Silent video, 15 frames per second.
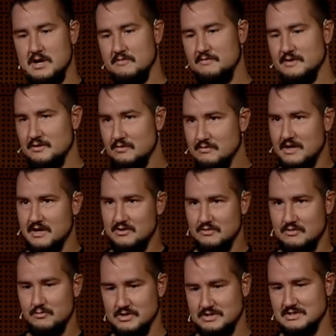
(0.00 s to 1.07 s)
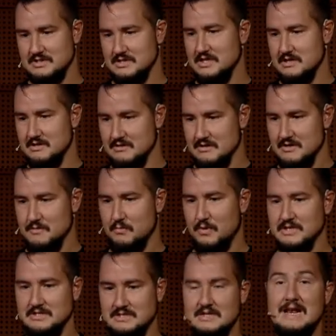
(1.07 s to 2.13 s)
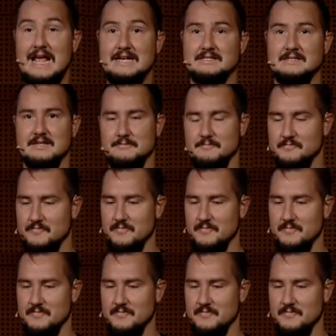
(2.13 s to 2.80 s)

If I don't get to your questions here, please still ask them.